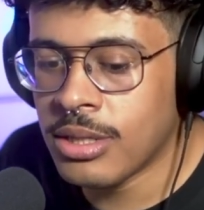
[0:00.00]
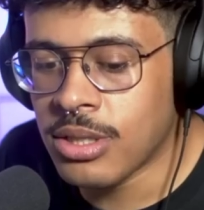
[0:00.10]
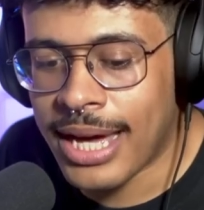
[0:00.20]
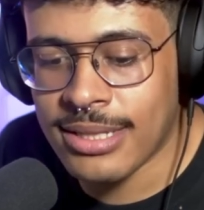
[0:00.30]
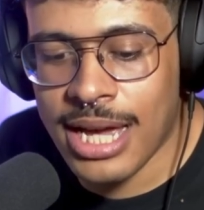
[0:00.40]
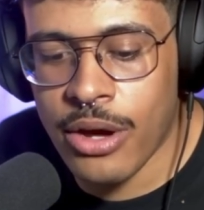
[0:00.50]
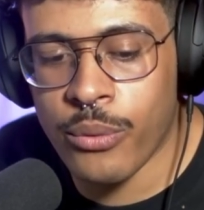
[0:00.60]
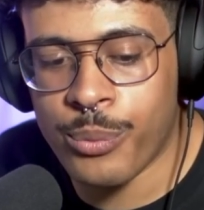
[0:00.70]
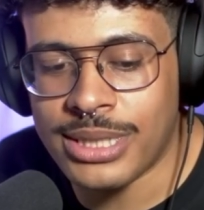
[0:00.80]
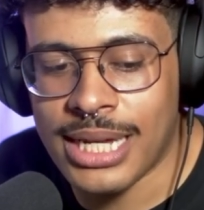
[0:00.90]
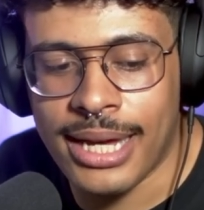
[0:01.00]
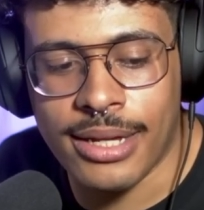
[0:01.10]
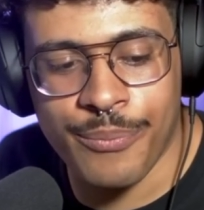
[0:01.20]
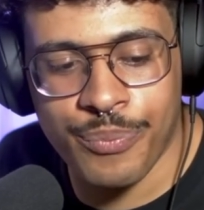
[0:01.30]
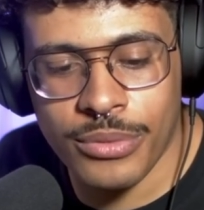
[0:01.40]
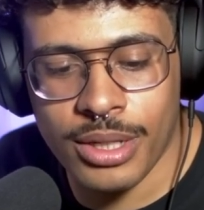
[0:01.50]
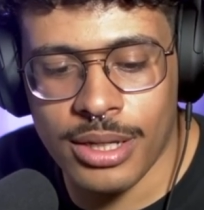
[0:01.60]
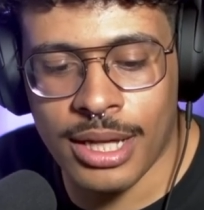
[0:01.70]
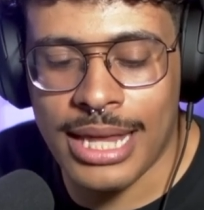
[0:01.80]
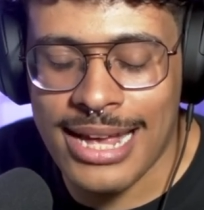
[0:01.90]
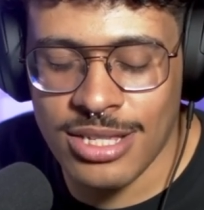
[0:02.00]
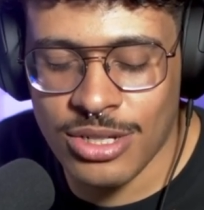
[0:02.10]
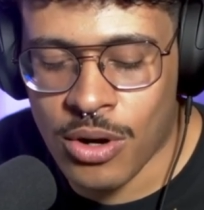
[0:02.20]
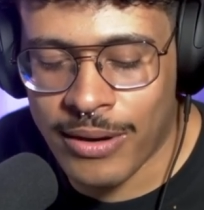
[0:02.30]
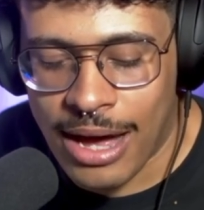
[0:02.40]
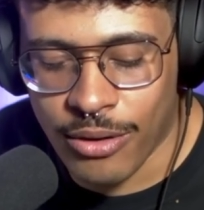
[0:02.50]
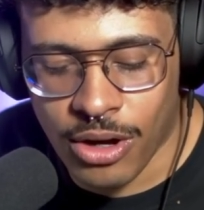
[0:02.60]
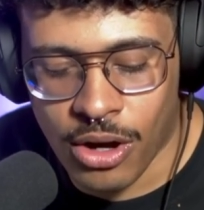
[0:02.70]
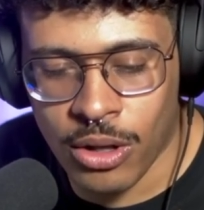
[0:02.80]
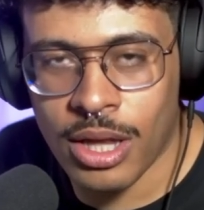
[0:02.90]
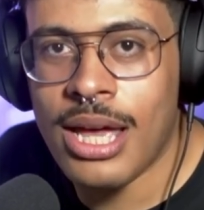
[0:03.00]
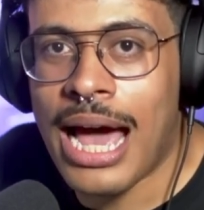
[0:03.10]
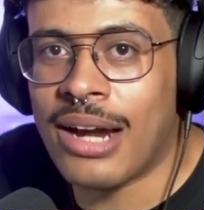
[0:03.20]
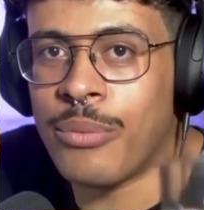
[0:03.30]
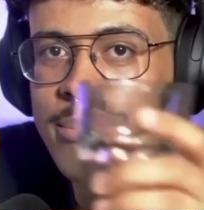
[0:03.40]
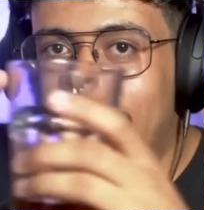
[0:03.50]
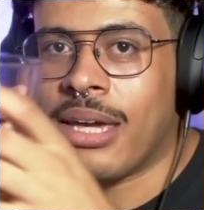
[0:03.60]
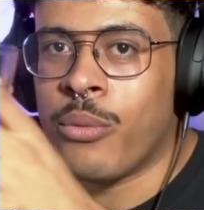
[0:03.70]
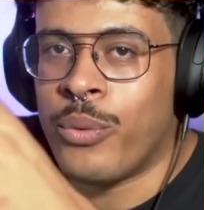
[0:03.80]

So that's how we take a less strong alcohol and we make